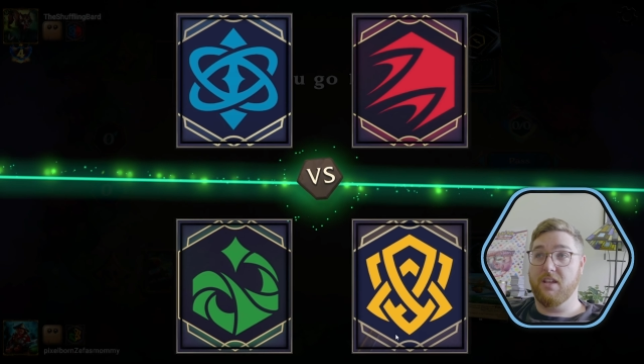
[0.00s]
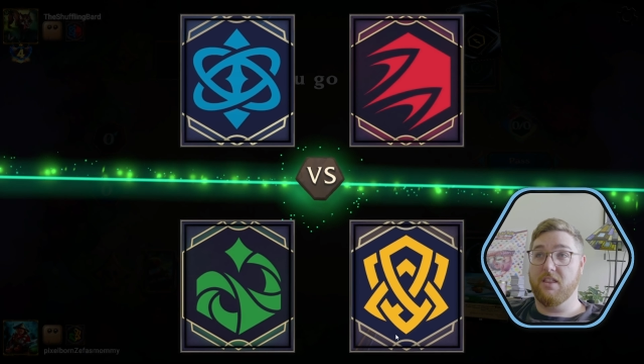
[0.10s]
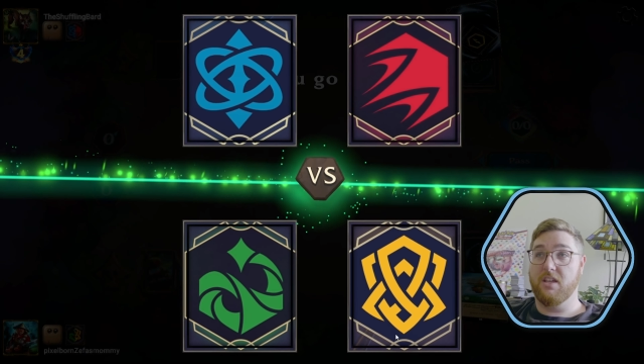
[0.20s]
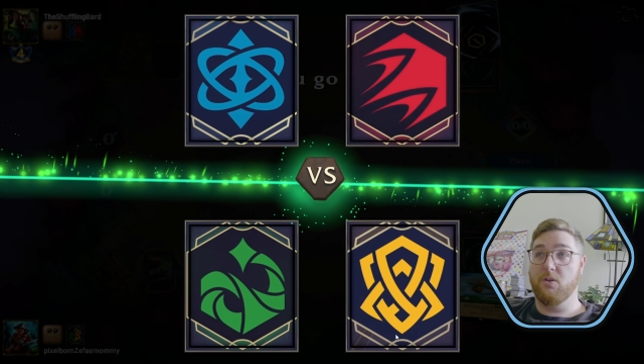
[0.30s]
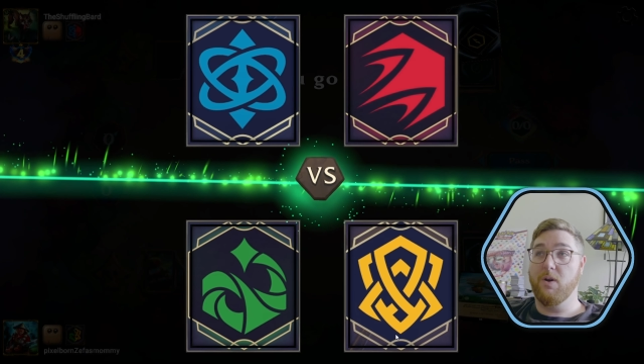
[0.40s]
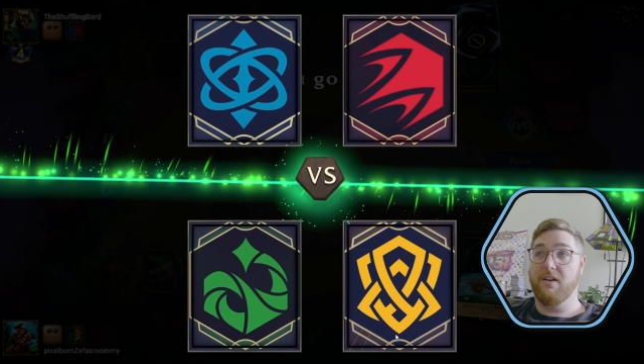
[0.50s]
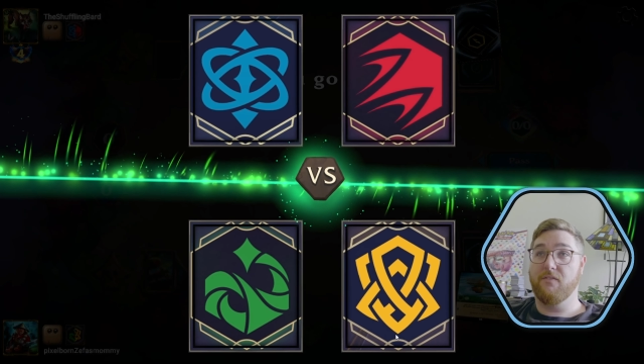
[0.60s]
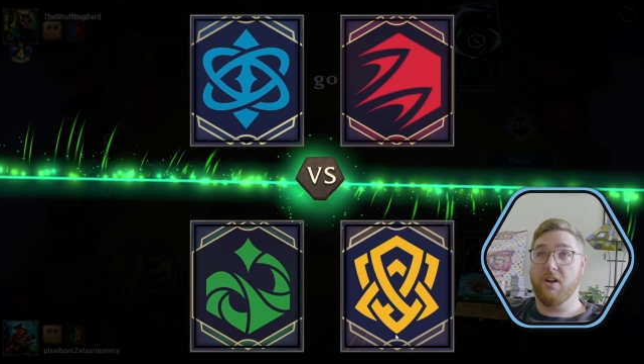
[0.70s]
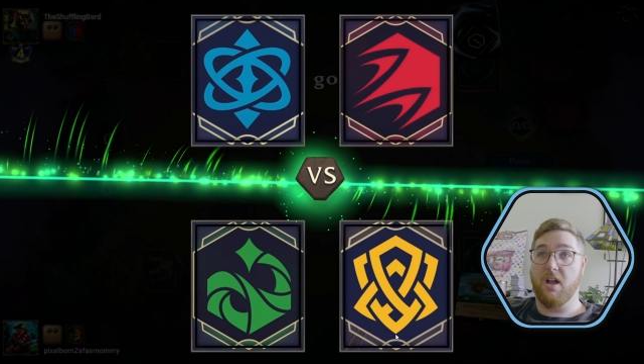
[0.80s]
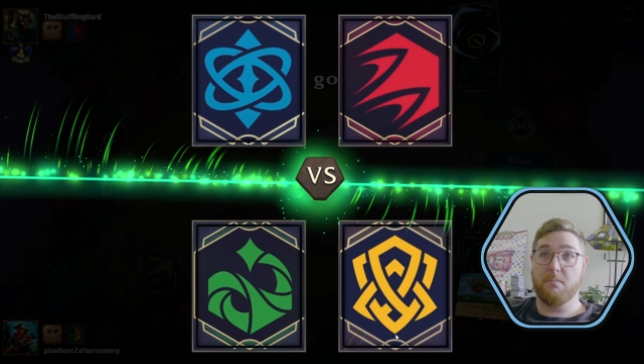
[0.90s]
the You Have
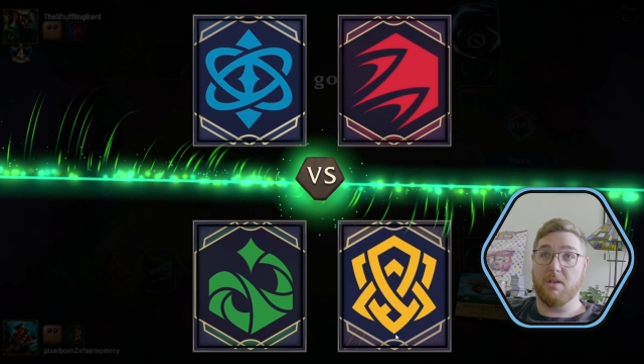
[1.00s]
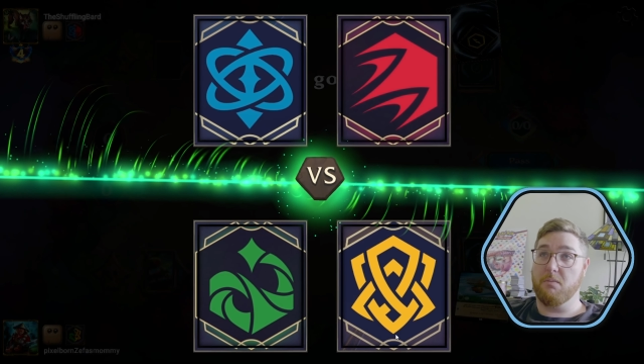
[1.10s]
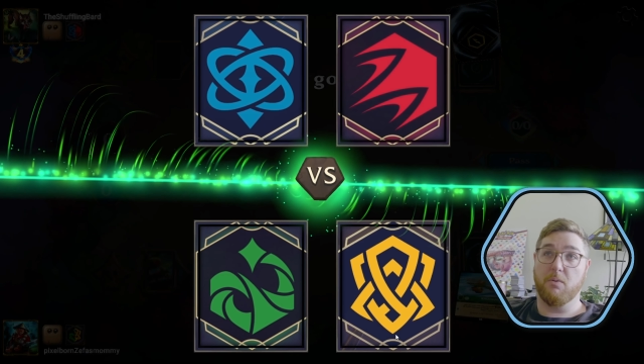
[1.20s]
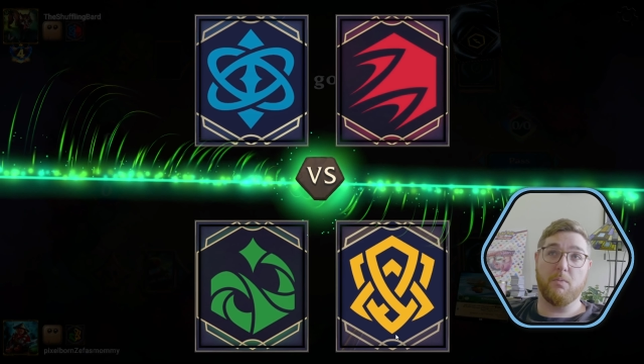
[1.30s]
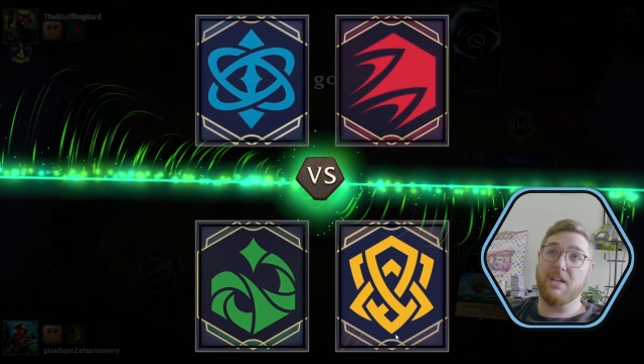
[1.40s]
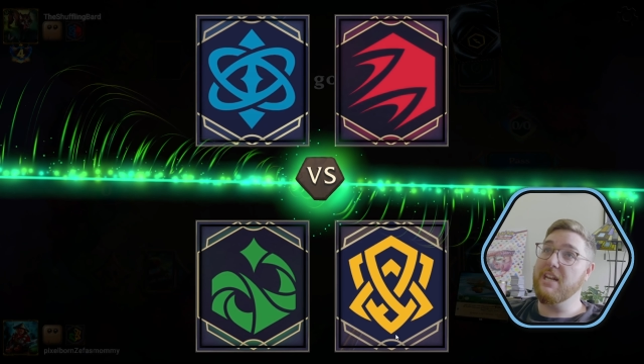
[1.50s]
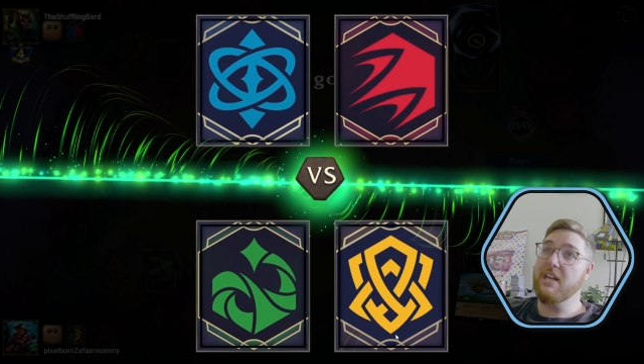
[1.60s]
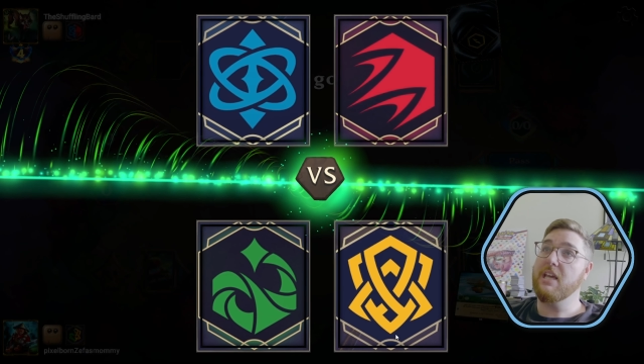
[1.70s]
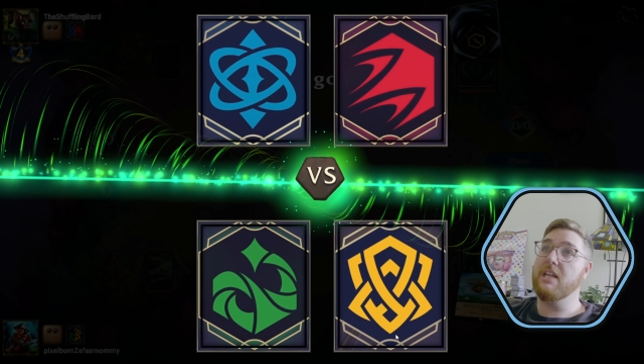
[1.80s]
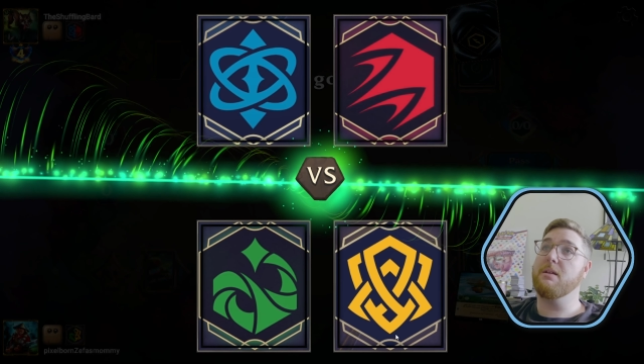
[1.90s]
Forgotten Me, but we
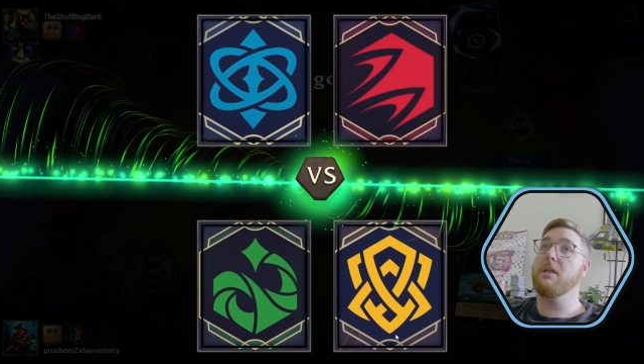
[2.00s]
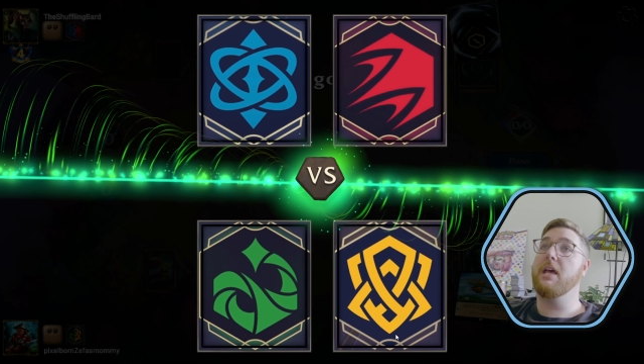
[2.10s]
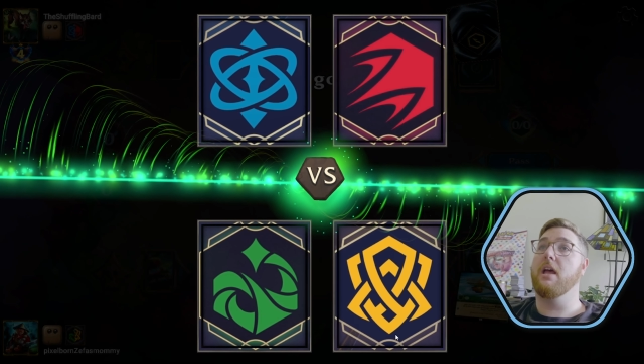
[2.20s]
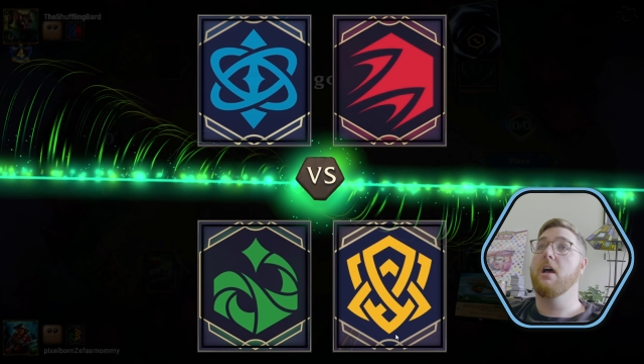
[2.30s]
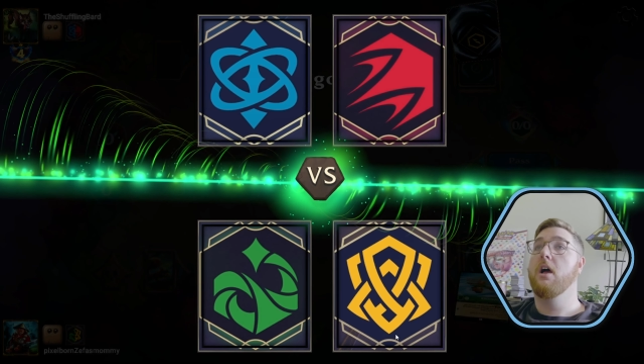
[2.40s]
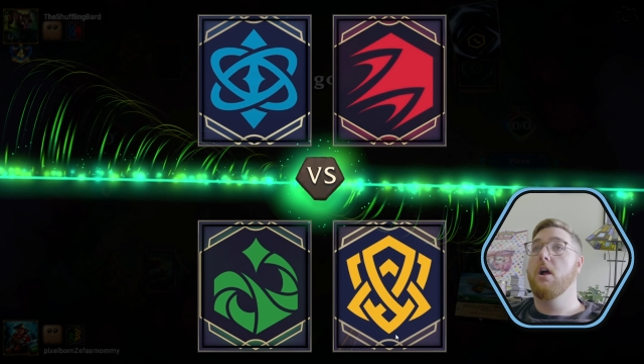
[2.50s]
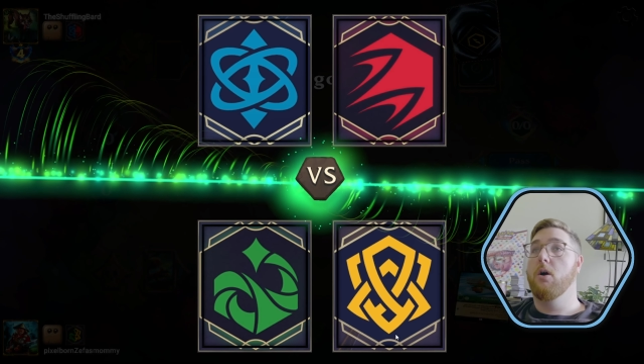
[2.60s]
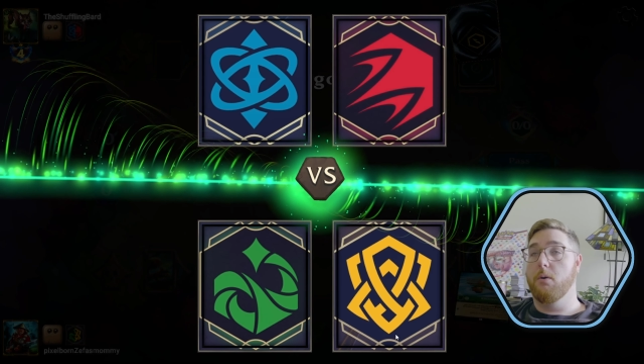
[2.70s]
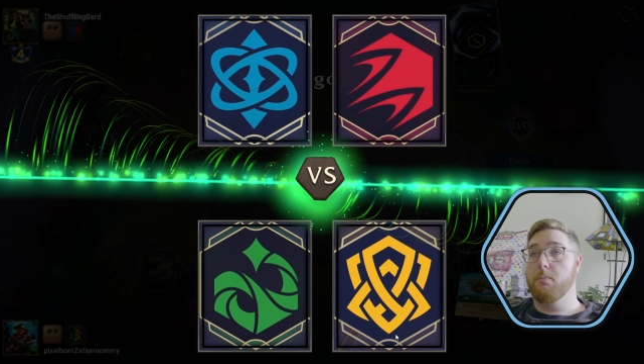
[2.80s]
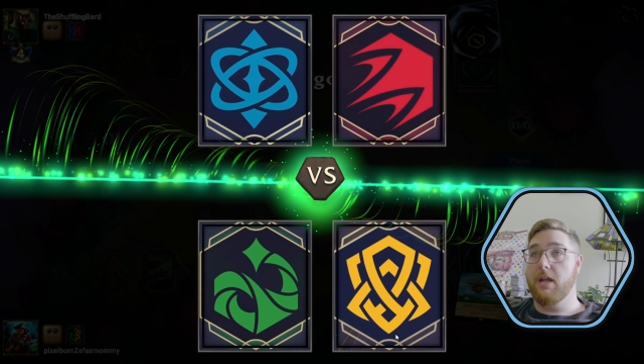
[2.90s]
didn't get to play it.
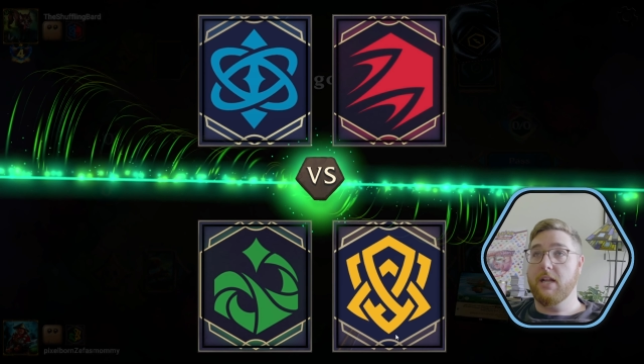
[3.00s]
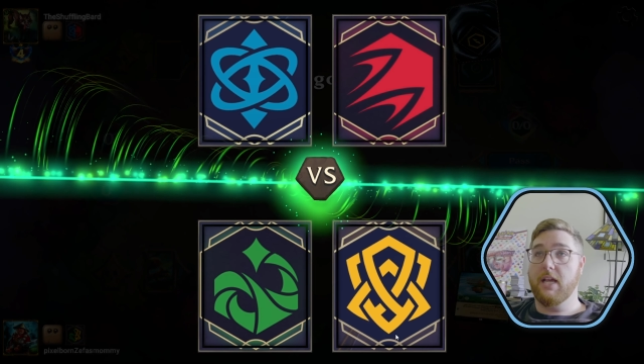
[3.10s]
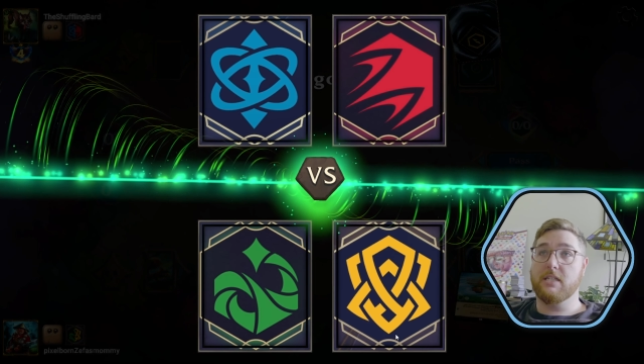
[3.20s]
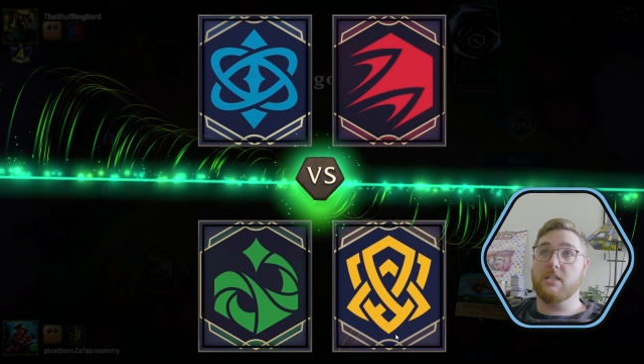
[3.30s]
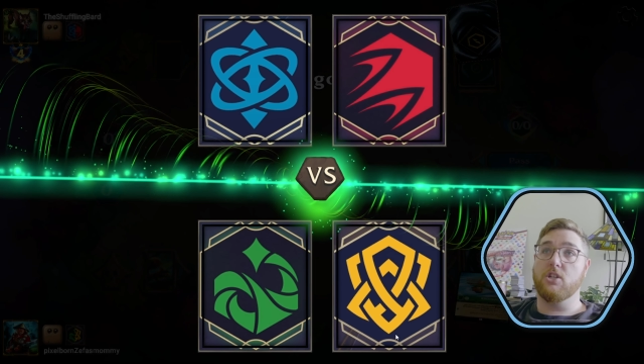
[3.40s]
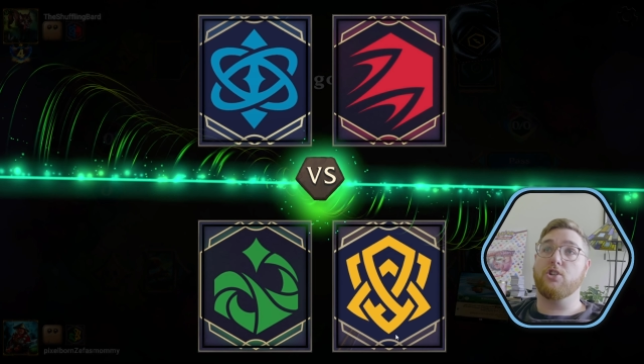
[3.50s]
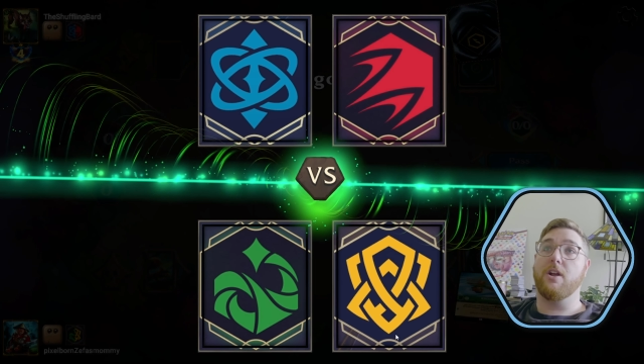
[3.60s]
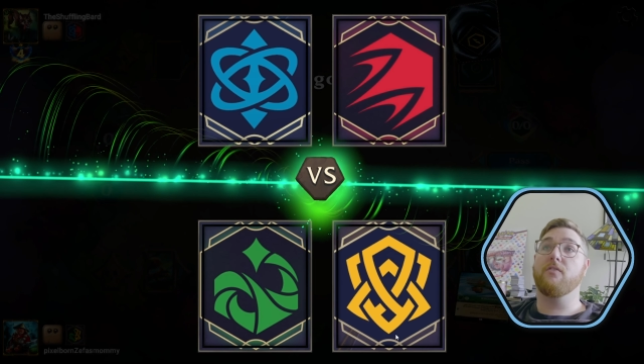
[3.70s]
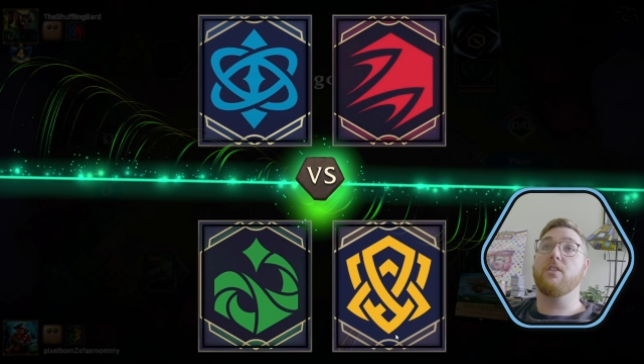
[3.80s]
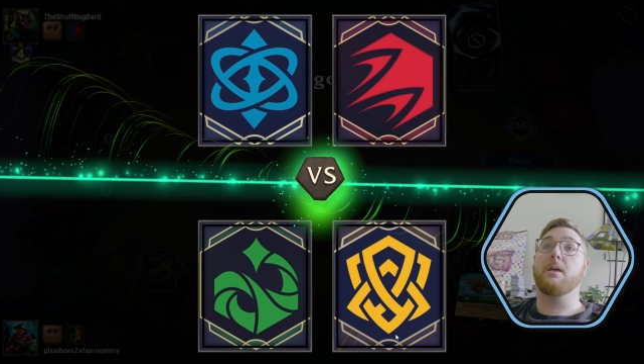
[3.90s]
We're playing against the
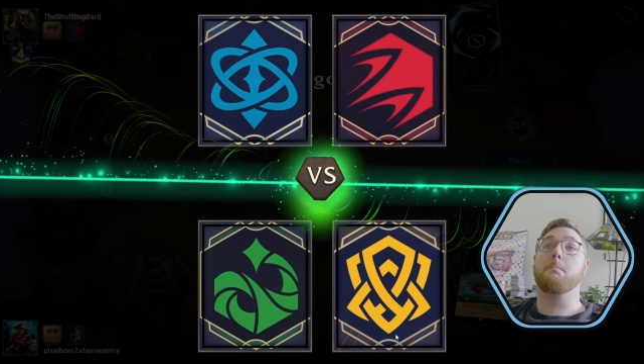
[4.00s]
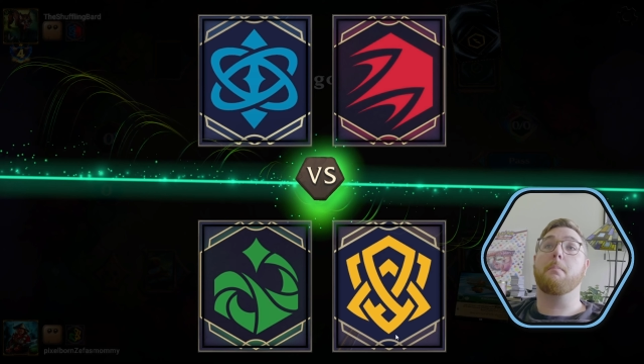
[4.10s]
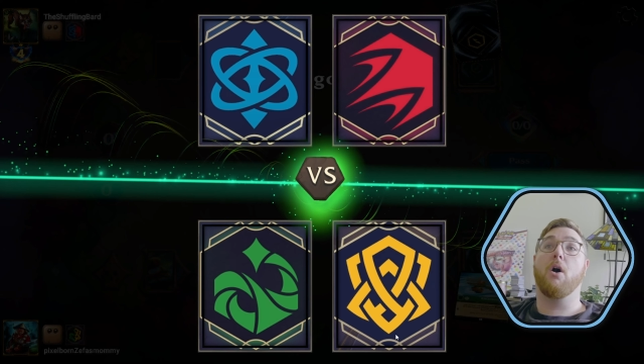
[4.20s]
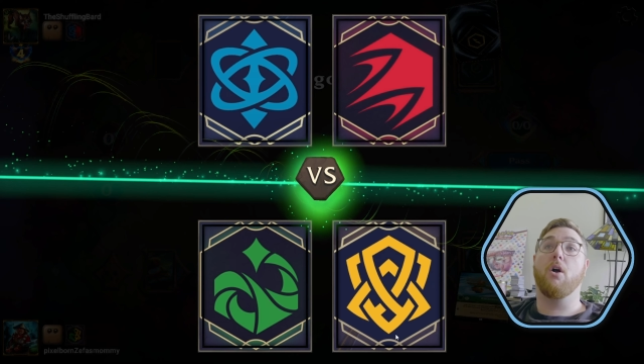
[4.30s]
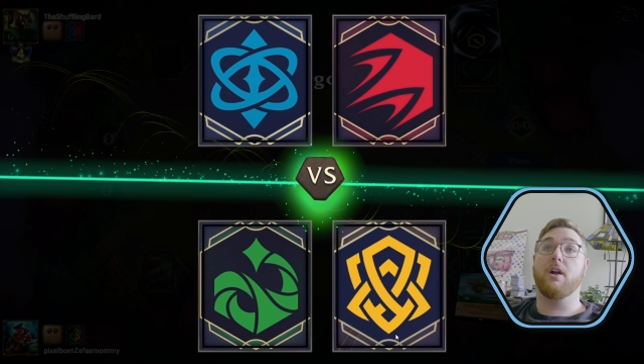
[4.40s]
Shuffling Bard.